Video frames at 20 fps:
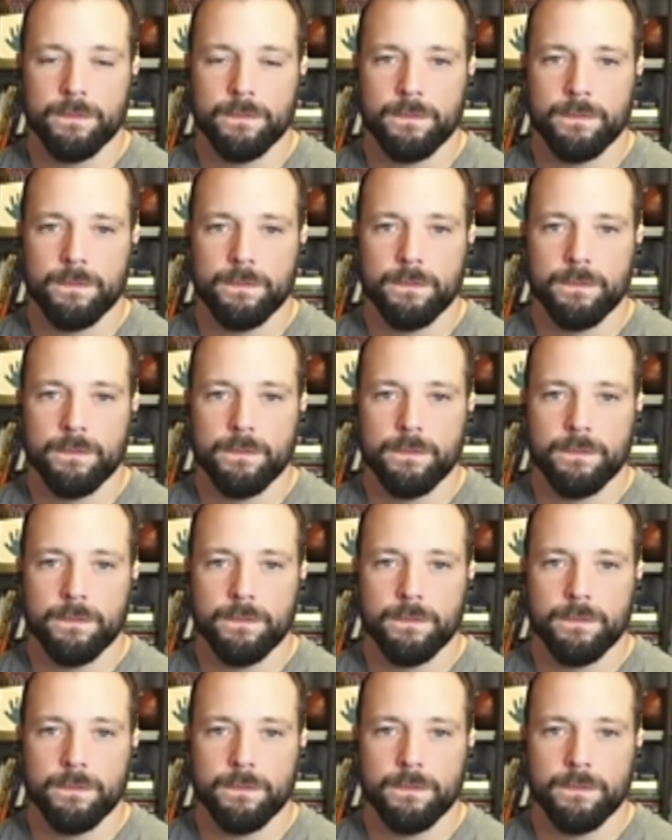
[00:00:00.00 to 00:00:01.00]

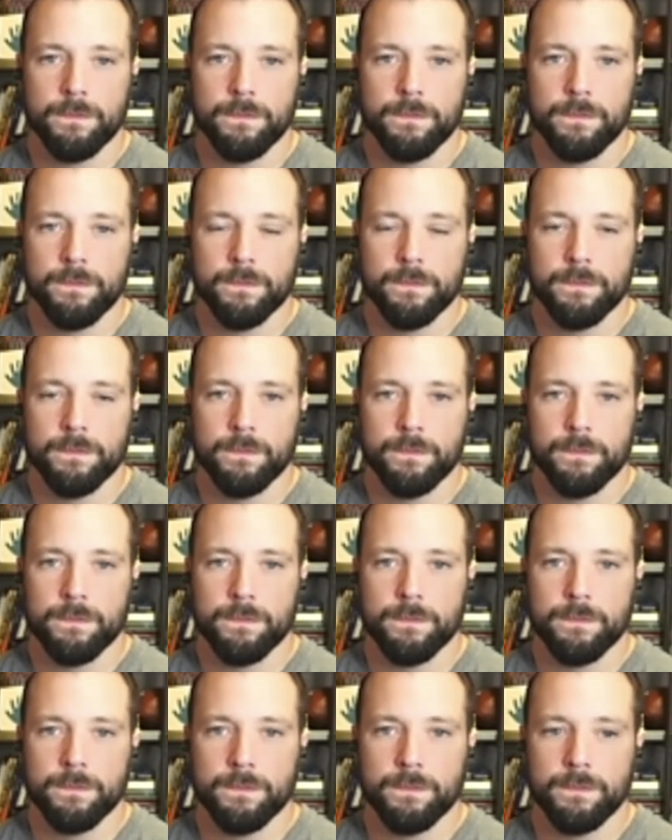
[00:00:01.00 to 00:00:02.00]

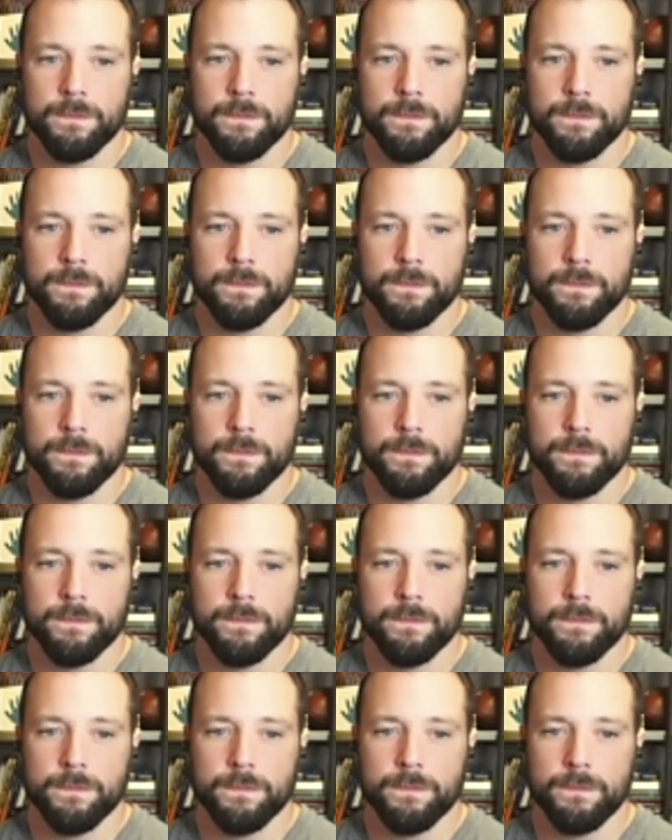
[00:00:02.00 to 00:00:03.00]

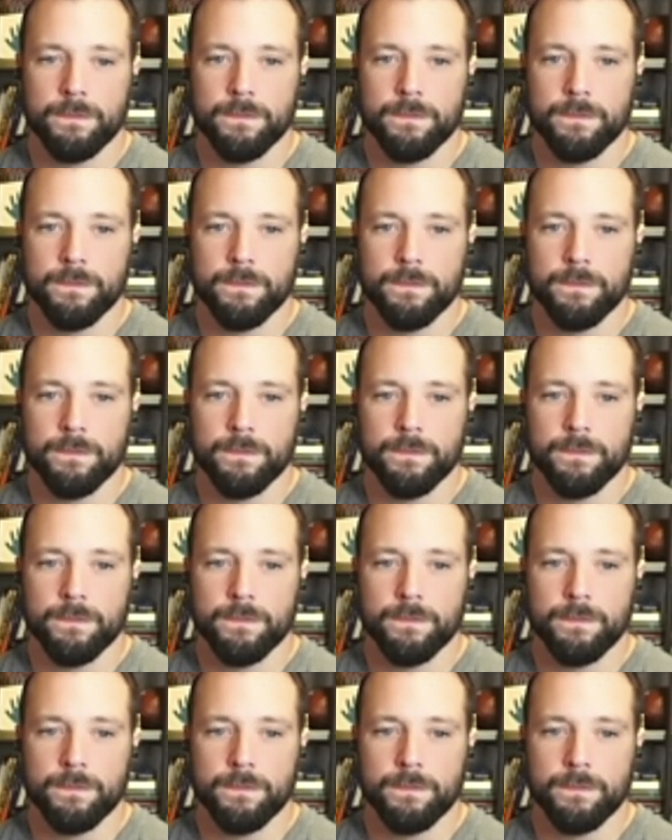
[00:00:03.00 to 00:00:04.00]

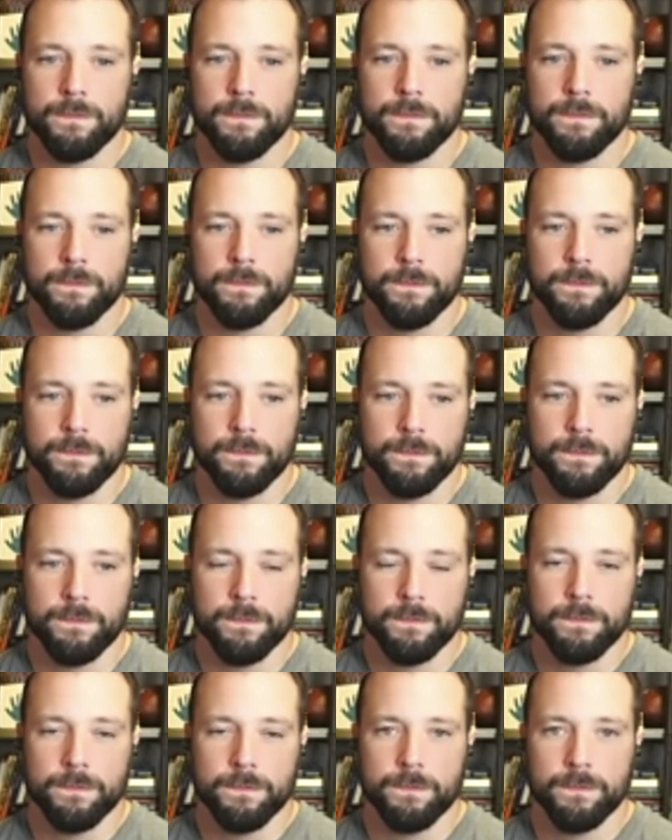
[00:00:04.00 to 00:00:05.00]

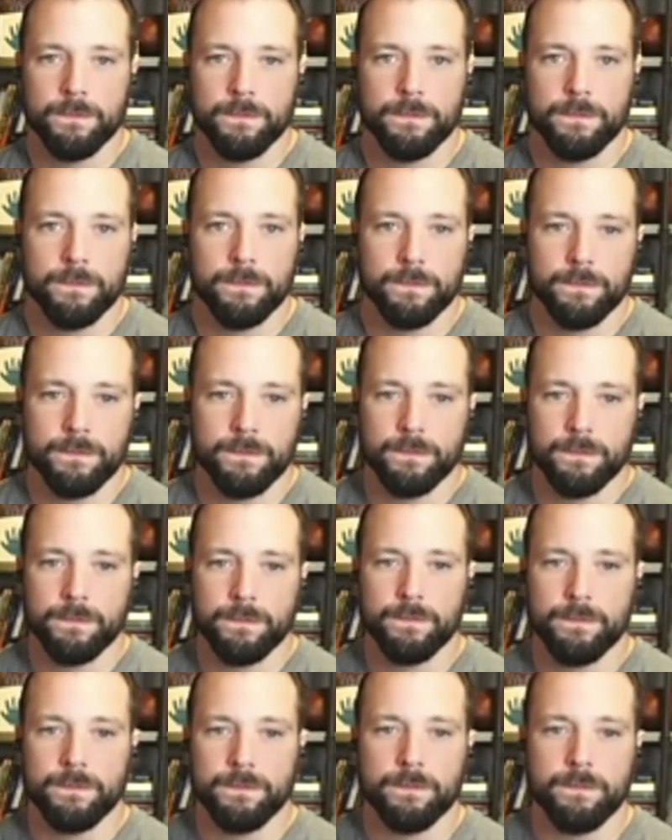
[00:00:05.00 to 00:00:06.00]

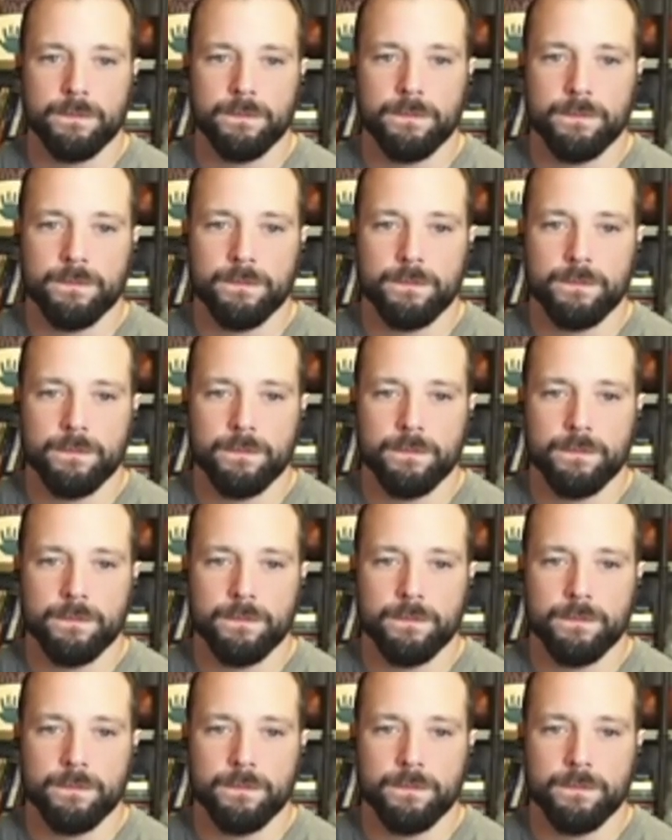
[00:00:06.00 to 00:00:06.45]
(silent)